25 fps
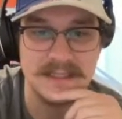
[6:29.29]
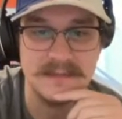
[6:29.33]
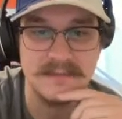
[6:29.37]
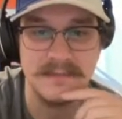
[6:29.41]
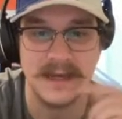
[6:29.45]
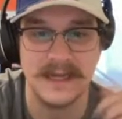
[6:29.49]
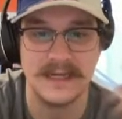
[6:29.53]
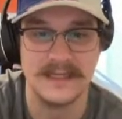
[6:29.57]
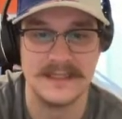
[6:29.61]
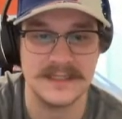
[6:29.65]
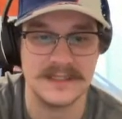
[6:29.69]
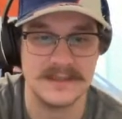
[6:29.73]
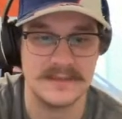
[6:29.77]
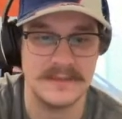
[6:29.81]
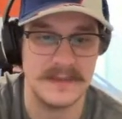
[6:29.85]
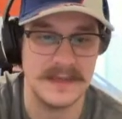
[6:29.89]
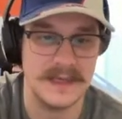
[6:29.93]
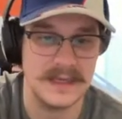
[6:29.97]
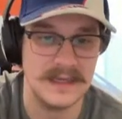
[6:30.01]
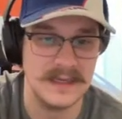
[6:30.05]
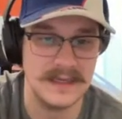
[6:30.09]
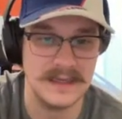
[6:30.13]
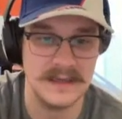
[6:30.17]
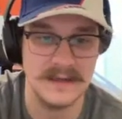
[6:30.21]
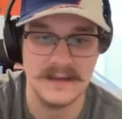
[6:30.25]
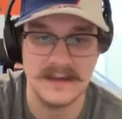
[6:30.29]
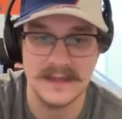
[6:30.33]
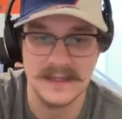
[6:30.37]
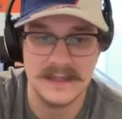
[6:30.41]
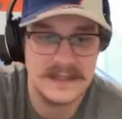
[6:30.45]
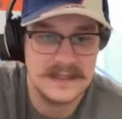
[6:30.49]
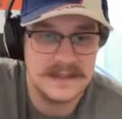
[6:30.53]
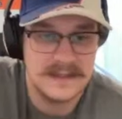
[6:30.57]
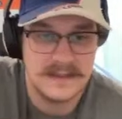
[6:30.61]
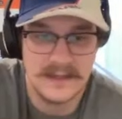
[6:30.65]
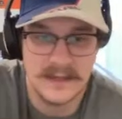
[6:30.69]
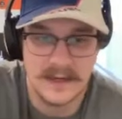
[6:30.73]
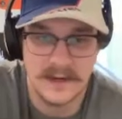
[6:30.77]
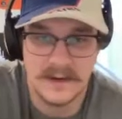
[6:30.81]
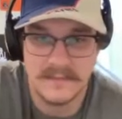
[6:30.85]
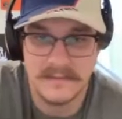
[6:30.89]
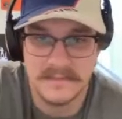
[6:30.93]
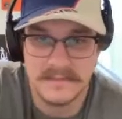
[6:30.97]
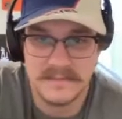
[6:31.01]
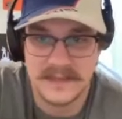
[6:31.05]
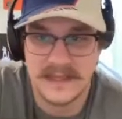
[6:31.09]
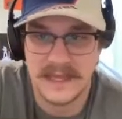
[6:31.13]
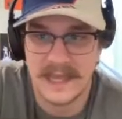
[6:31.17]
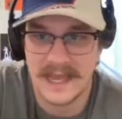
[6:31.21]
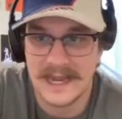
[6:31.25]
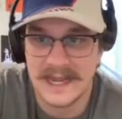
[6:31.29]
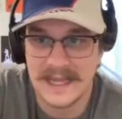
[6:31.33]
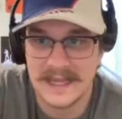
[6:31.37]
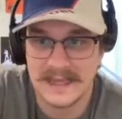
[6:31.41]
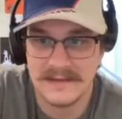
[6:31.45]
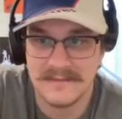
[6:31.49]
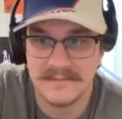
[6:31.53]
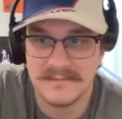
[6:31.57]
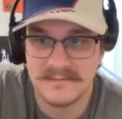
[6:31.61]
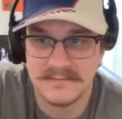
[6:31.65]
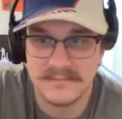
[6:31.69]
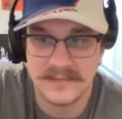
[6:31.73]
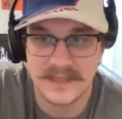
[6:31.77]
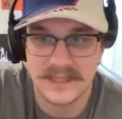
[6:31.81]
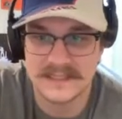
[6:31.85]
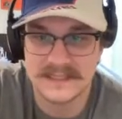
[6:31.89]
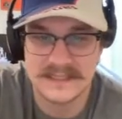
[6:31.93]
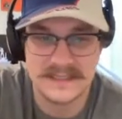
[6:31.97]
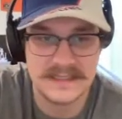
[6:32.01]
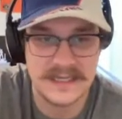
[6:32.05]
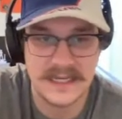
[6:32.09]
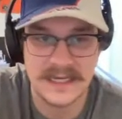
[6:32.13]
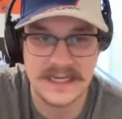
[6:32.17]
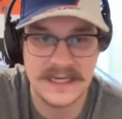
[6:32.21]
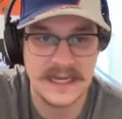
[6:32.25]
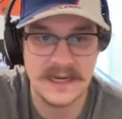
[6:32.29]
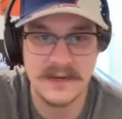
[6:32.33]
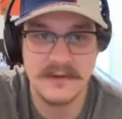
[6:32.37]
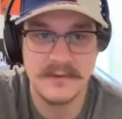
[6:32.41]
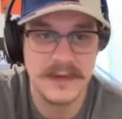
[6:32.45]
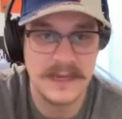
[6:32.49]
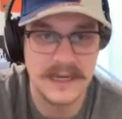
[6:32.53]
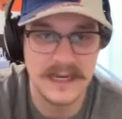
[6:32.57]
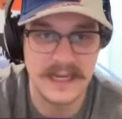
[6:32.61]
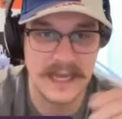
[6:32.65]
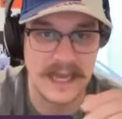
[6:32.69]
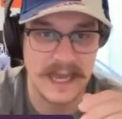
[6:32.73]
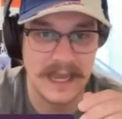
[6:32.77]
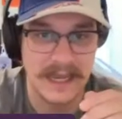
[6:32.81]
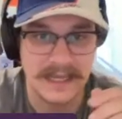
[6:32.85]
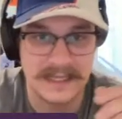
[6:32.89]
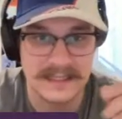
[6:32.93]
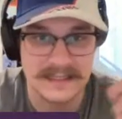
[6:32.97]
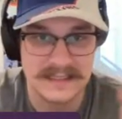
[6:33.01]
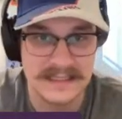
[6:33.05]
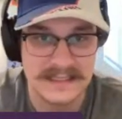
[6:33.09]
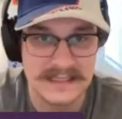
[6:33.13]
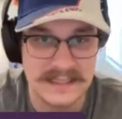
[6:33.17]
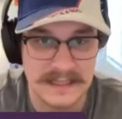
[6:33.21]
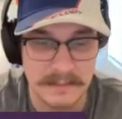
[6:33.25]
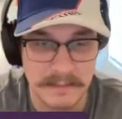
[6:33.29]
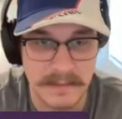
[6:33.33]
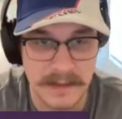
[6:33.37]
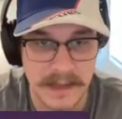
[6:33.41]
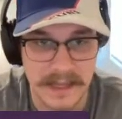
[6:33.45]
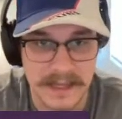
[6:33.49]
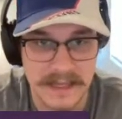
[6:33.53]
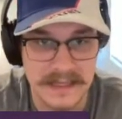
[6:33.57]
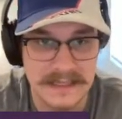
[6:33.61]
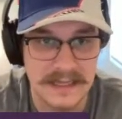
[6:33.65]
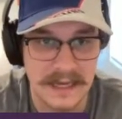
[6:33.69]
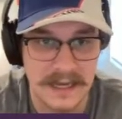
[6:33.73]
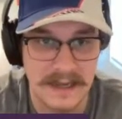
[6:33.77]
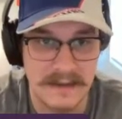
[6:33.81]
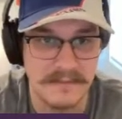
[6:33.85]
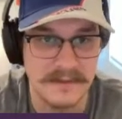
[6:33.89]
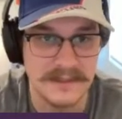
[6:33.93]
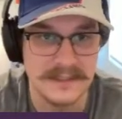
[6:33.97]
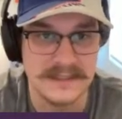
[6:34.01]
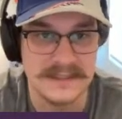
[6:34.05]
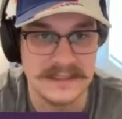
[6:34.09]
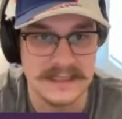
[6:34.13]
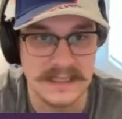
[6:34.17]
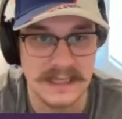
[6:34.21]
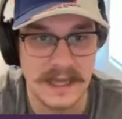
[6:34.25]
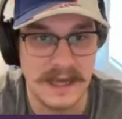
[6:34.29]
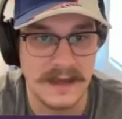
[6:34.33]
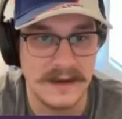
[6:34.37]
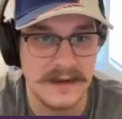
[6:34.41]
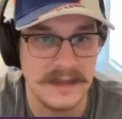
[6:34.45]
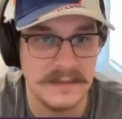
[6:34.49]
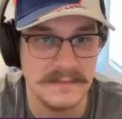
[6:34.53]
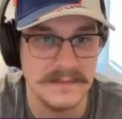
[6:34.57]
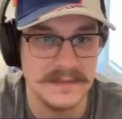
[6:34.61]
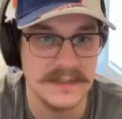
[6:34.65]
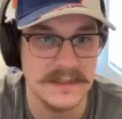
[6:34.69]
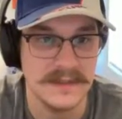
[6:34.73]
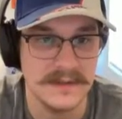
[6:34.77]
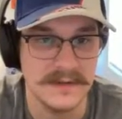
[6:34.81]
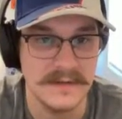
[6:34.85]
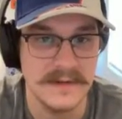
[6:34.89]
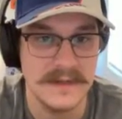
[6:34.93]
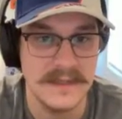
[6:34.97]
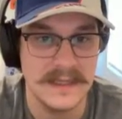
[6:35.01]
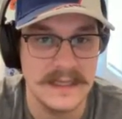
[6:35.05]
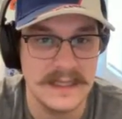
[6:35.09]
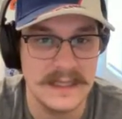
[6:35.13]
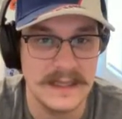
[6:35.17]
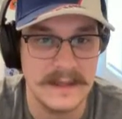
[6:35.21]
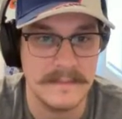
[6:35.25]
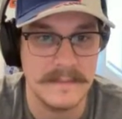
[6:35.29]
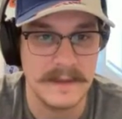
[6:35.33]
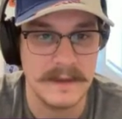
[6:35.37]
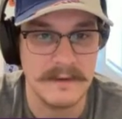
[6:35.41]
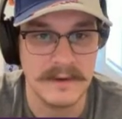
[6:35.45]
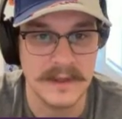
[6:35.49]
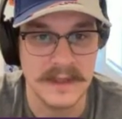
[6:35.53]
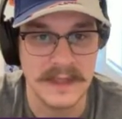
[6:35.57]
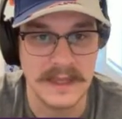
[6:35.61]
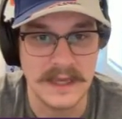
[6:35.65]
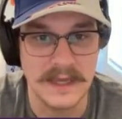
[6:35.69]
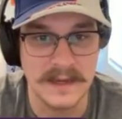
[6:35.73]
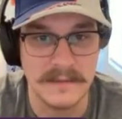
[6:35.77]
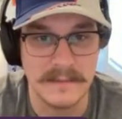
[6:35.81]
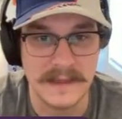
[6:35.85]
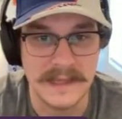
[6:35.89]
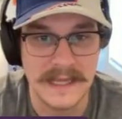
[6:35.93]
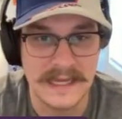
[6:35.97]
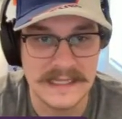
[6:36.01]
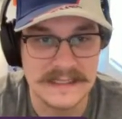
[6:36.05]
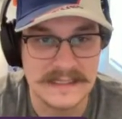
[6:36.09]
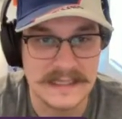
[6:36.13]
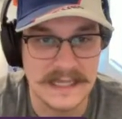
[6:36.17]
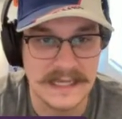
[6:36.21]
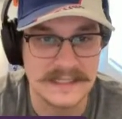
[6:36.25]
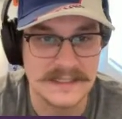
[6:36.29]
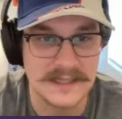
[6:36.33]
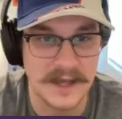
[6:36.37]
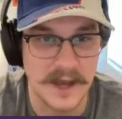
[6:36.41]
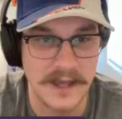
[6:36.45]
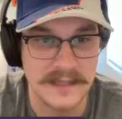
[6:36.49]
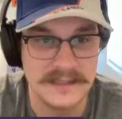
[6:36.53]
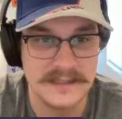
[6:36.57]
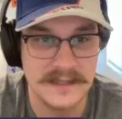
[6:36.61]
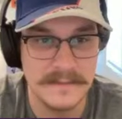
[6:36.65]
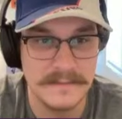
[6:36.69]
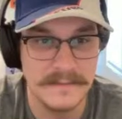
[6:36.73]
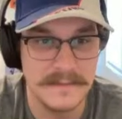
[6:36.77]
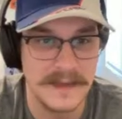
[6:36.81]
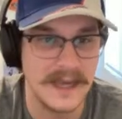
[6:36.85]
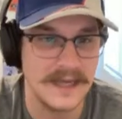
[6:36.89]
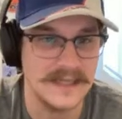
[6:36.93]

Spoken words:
It might just be continuing to get consistent playing time, which has allowed him to be really good. But that's awesome.